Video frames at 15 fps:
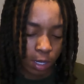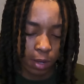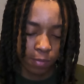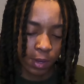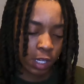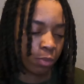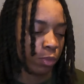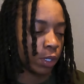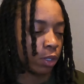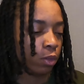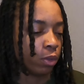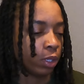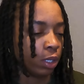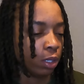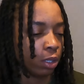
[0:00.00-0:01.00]
if i spray it
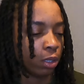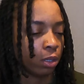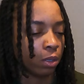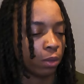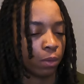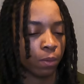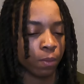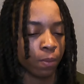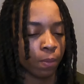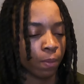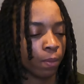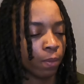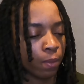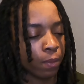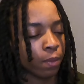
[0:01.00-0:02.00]
on here
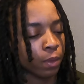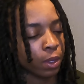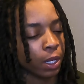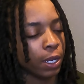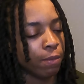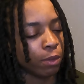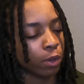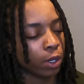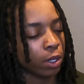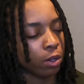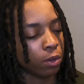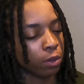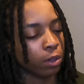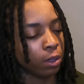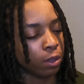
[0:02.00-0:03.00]
even though they
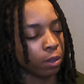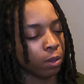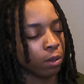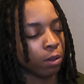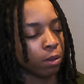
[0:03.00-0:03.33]
dirty